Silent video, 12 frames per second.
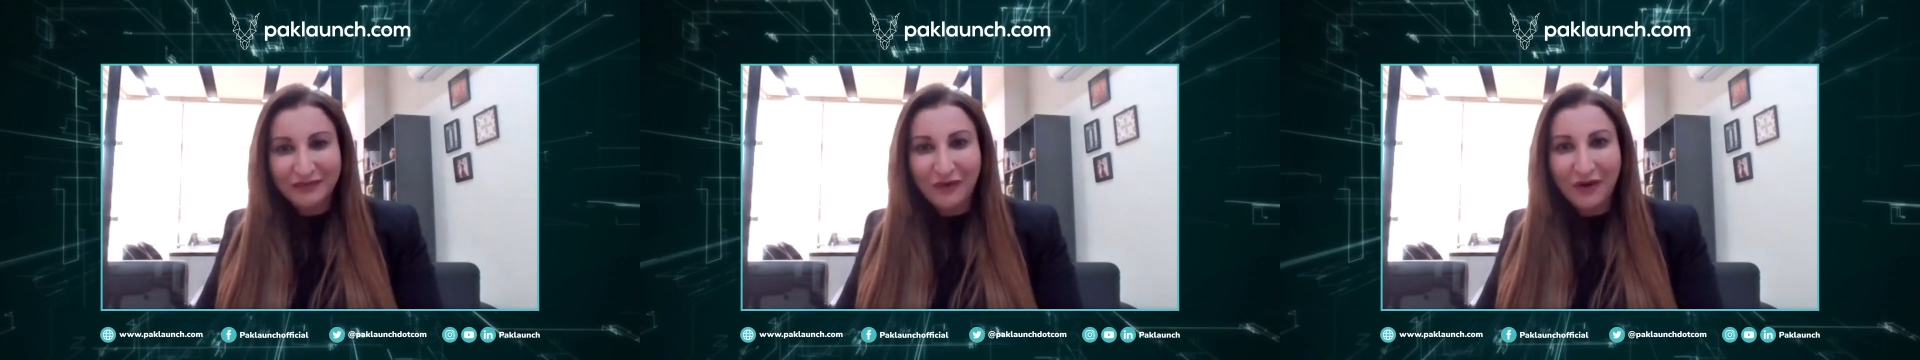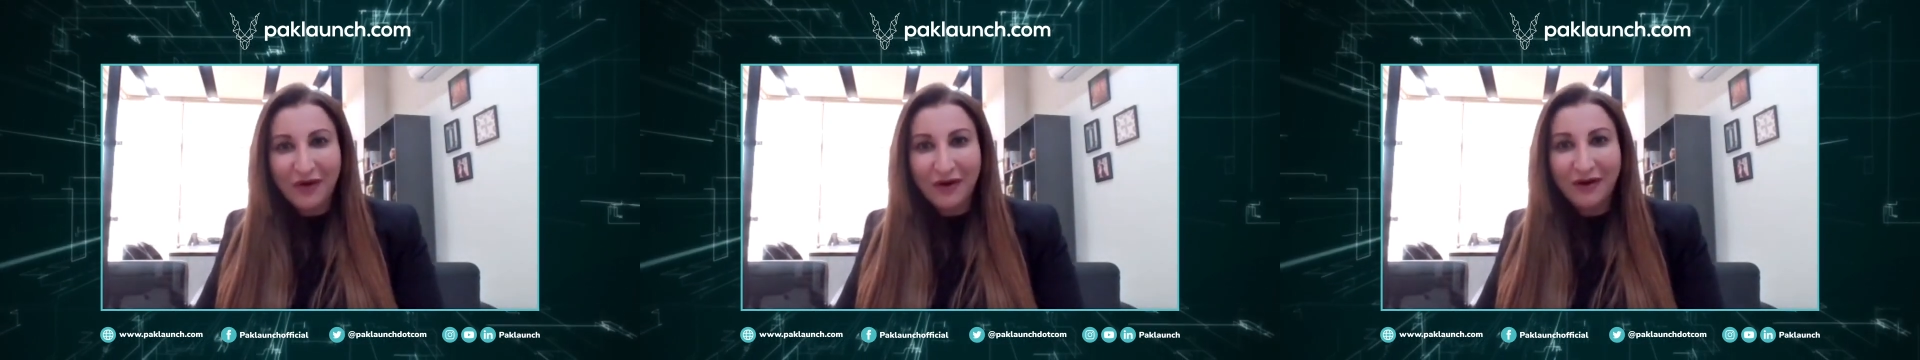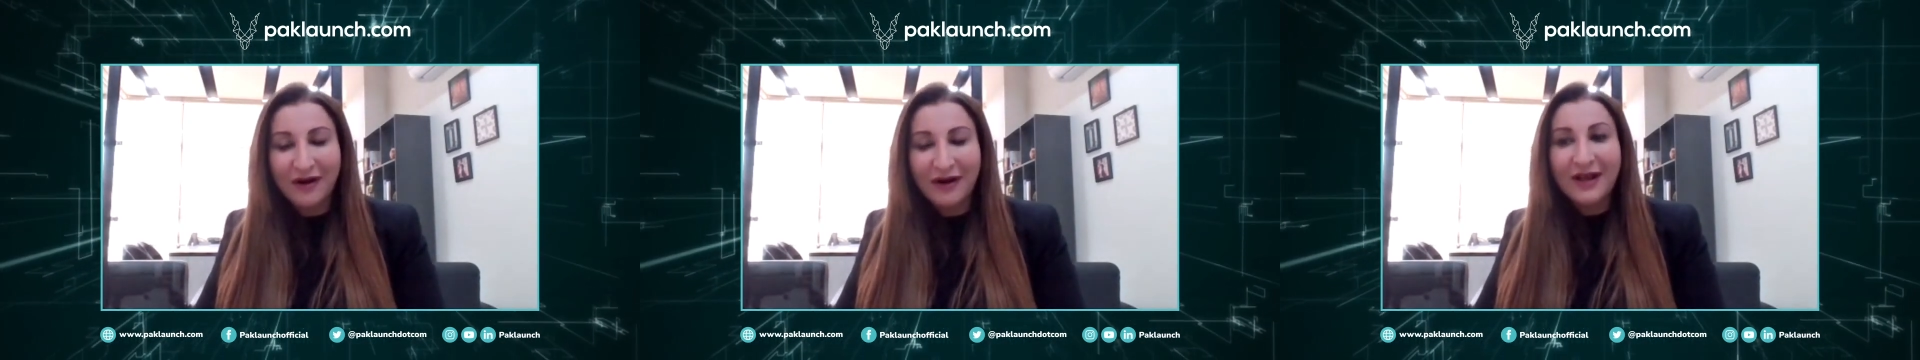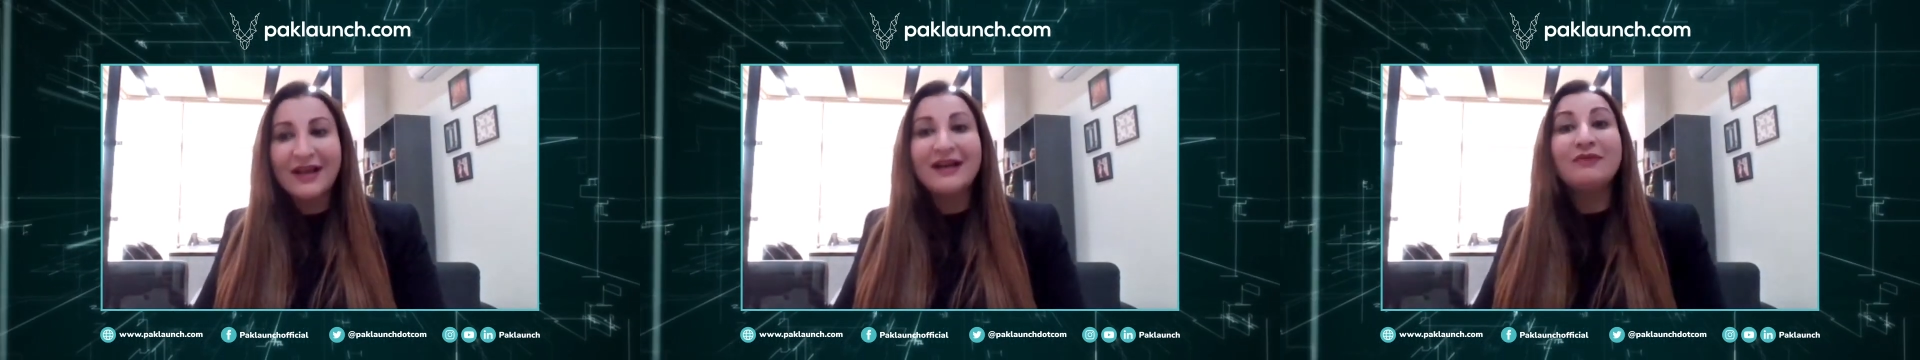for
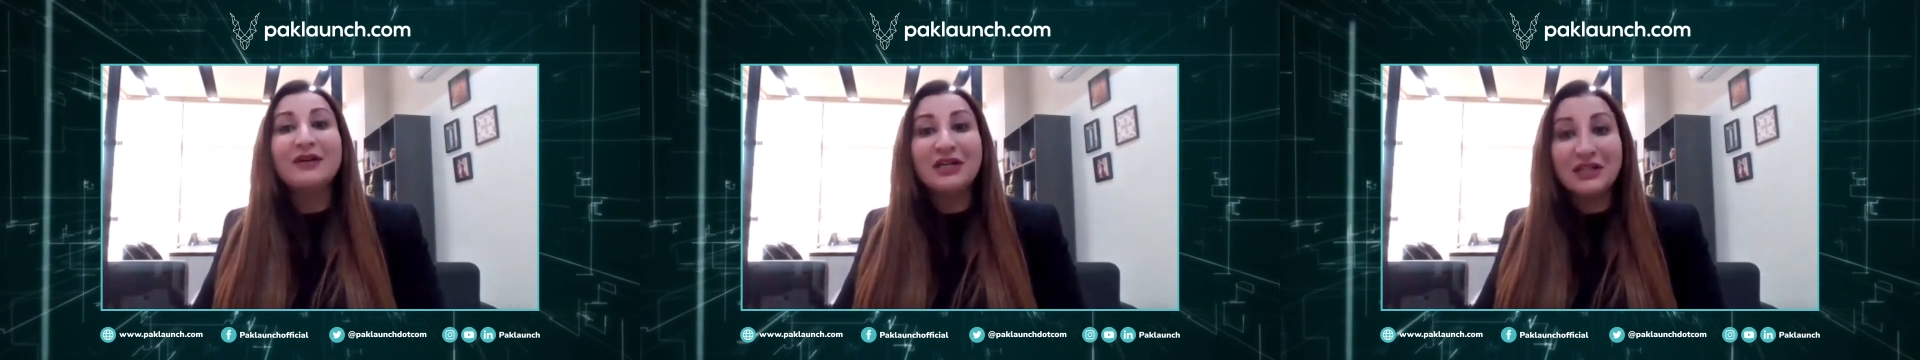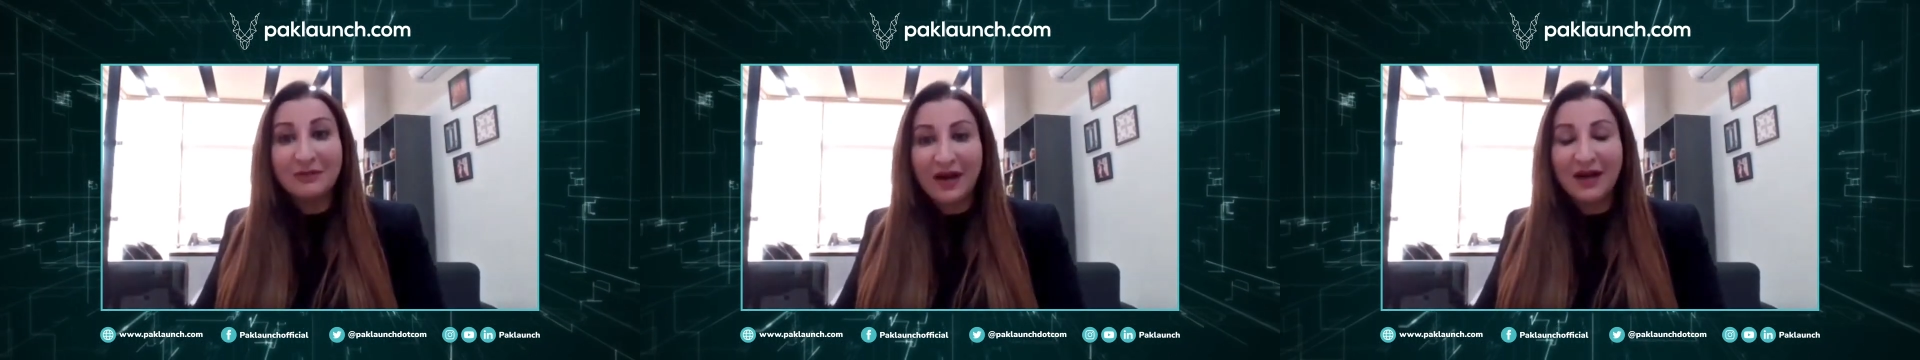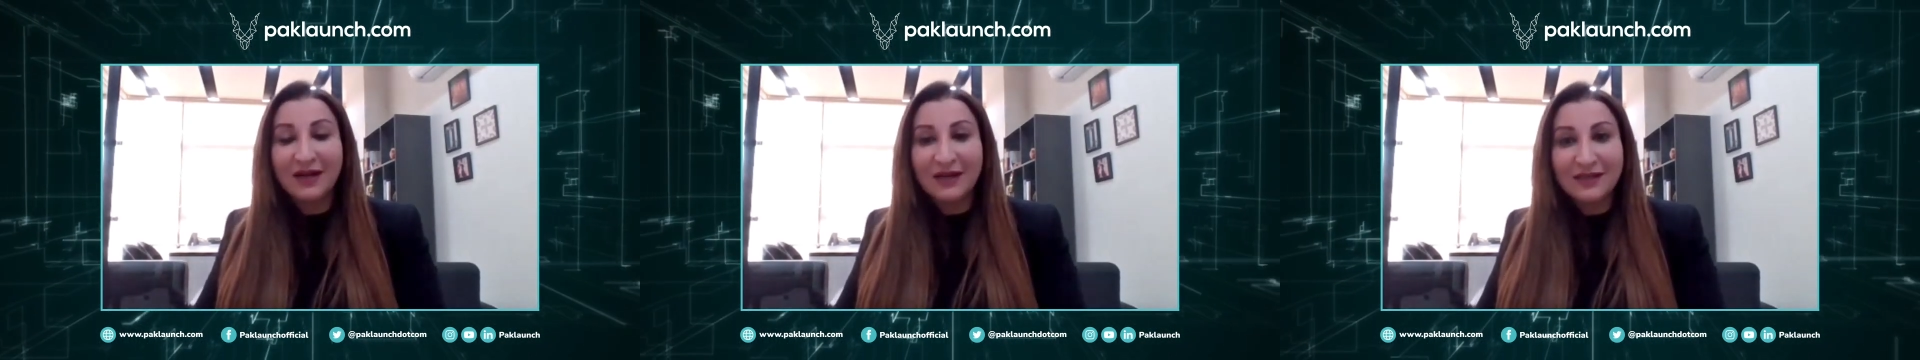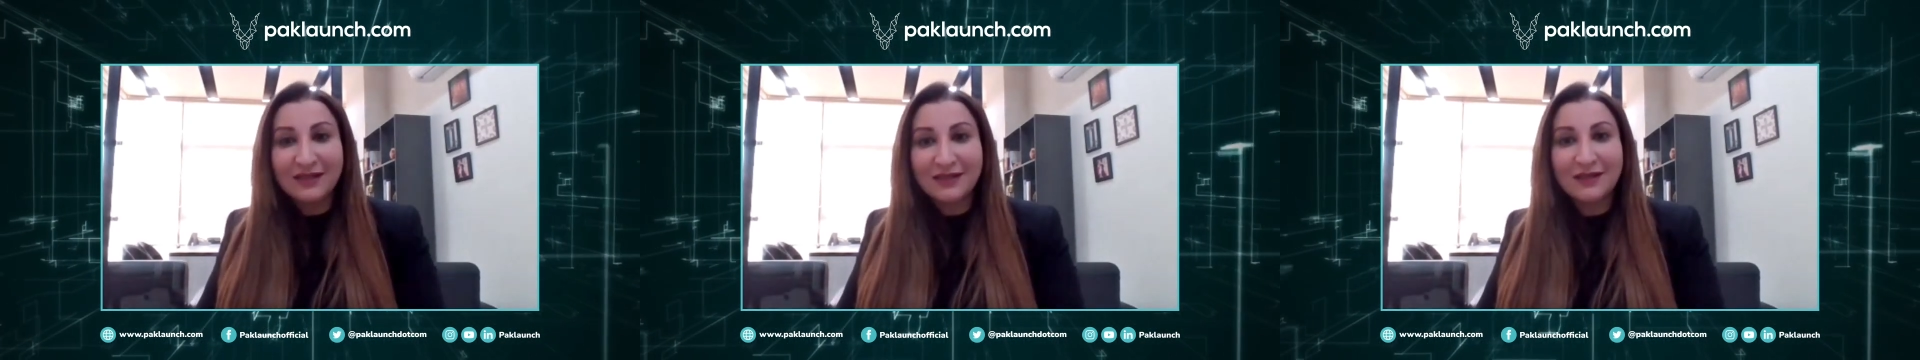emerging
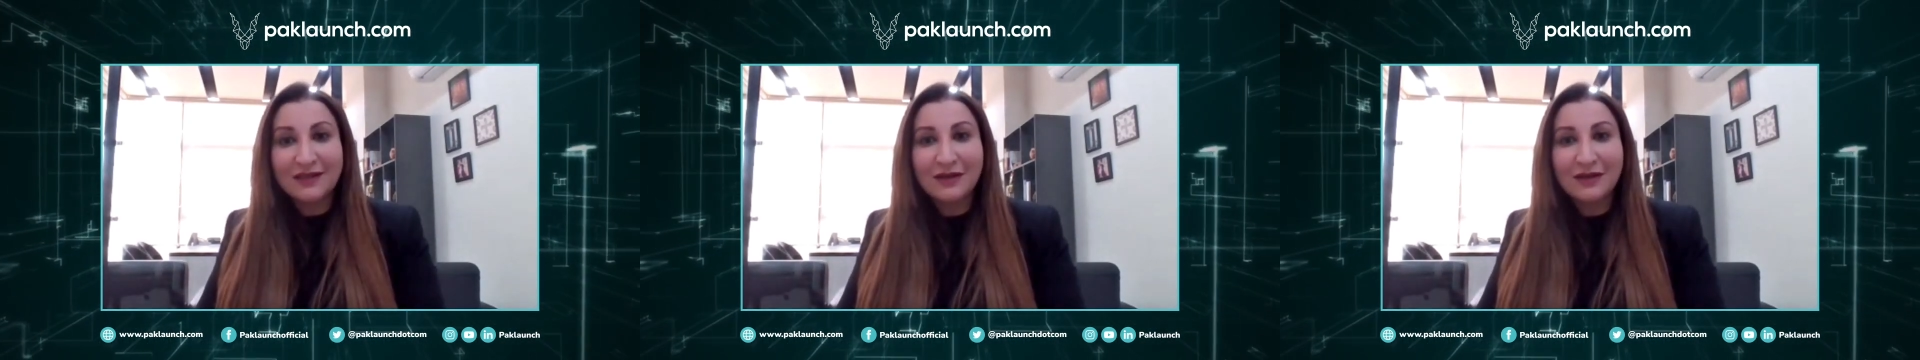markets.